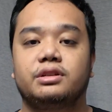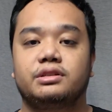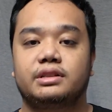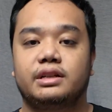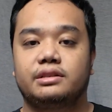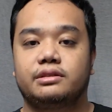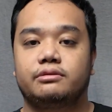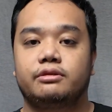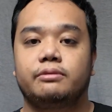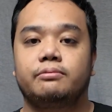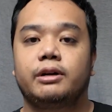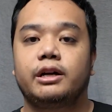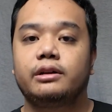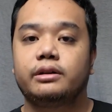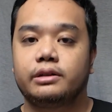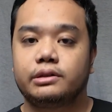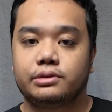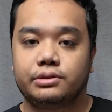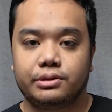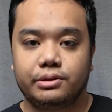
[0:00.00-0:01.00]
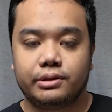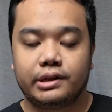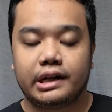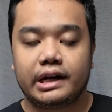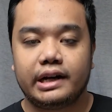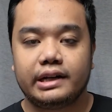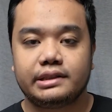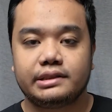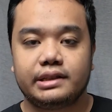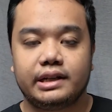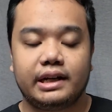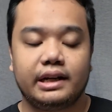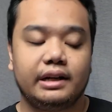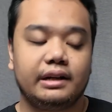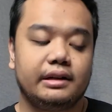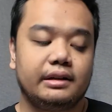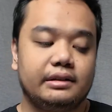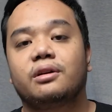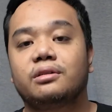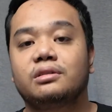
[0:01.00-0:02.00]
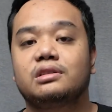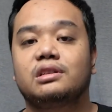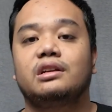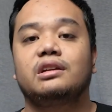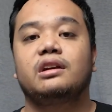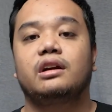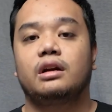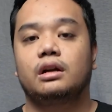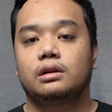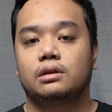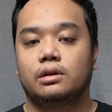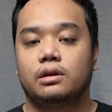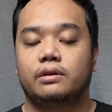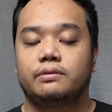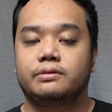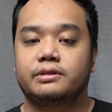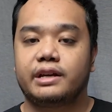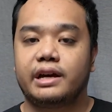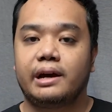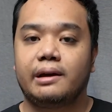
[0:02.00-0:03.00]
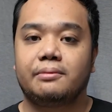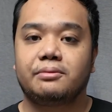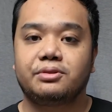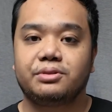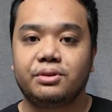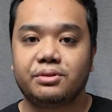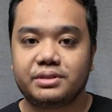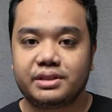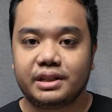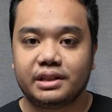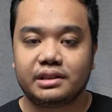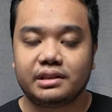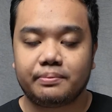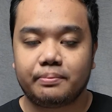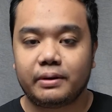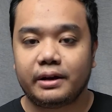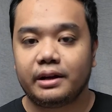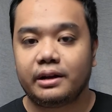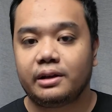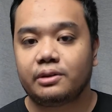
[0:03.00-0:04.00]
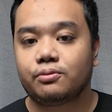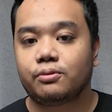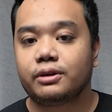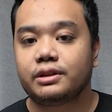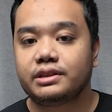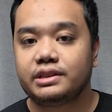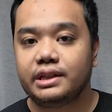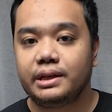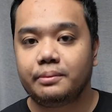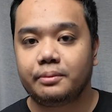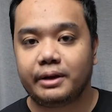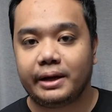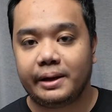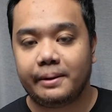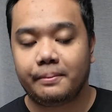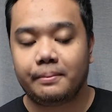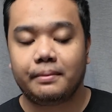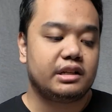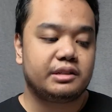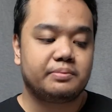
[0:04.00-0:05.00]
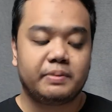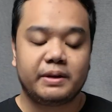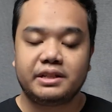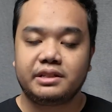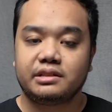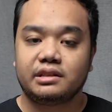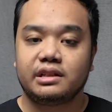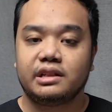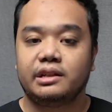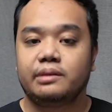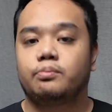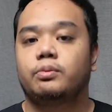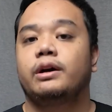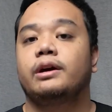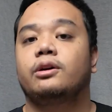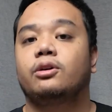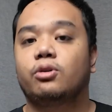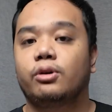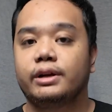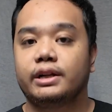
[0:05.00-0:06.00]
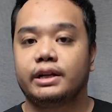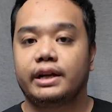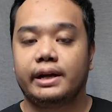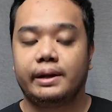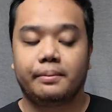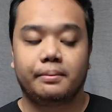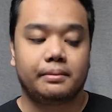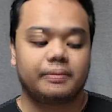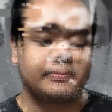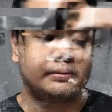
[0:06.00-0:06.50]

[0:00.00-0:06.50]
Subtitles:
just as a reminder to you guys that currently there are a lot of scams using the Pi Network team name, especially the Pi Coin name.